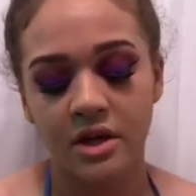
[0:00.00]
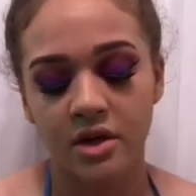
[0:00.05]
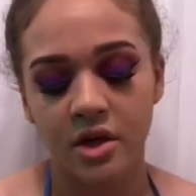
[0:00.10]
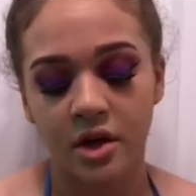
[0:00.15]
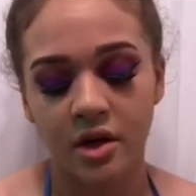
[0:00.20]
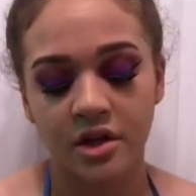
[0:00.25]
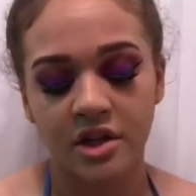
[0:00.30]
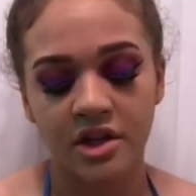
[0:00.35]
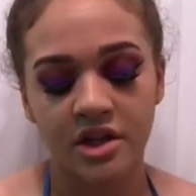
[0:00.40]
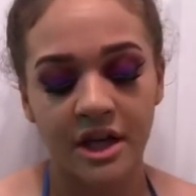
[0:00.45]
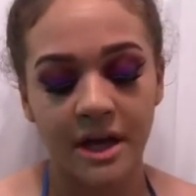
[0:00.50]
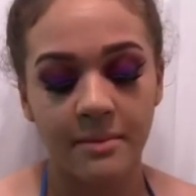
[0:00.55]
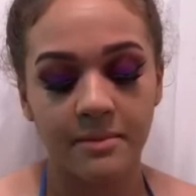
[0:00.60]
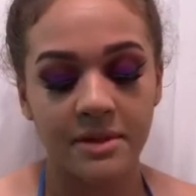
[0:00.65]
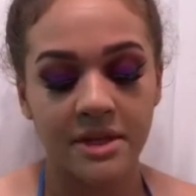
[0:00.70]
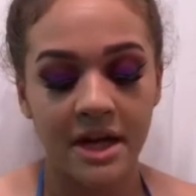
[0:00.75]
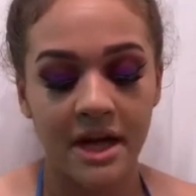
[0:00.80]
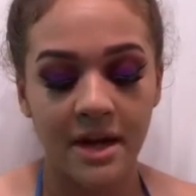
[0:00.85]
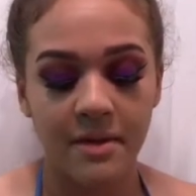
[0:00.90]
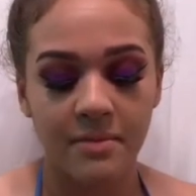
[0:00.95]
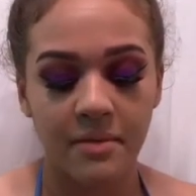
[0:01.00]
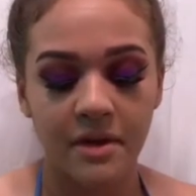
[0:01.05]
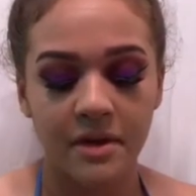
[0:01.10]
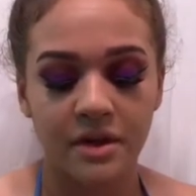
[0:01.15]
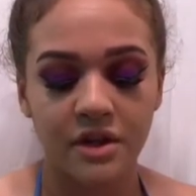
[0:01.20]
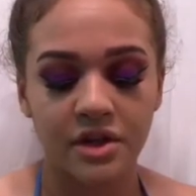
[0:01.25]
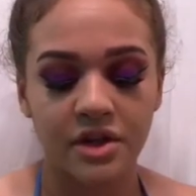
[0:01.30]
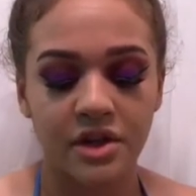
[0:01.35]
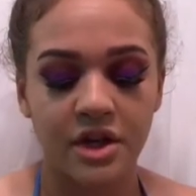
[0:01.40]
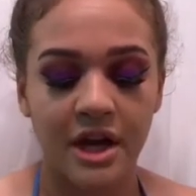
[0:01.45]
Tarte Shape Tape in
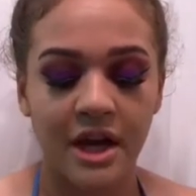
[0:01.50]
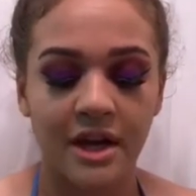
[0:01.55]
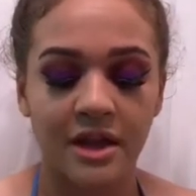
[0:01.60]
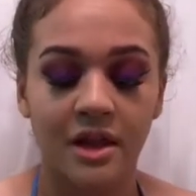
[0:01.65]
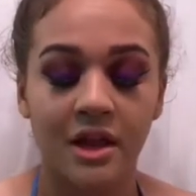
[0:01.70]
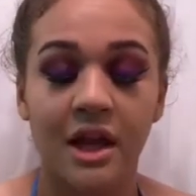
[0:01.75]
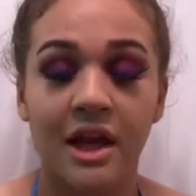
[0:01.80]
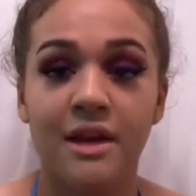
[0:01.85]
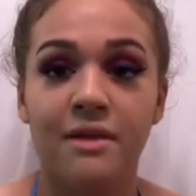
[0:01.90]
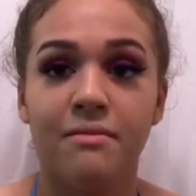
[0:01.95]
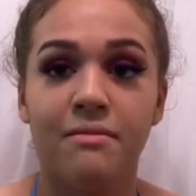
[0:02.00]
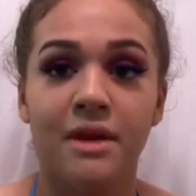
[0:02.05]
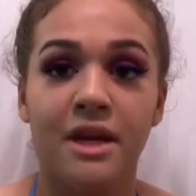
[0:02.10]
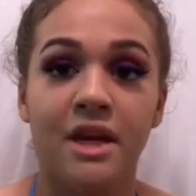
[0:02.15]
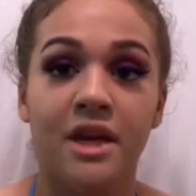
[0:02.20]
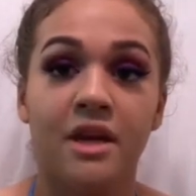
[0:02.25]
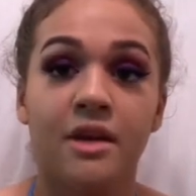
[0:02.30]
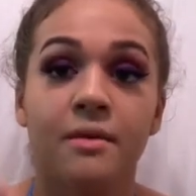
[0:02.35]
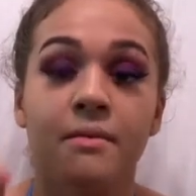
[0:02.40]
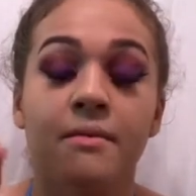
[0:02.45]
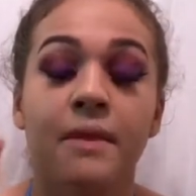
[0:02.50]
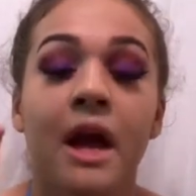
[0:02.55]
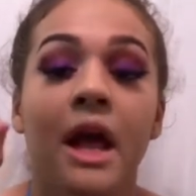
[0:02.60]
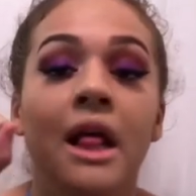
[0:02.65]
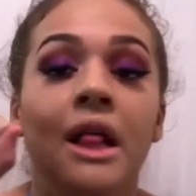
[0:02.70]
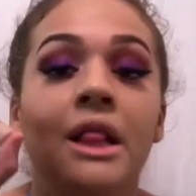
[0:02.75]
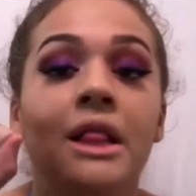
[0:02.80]
the shade Light Medium.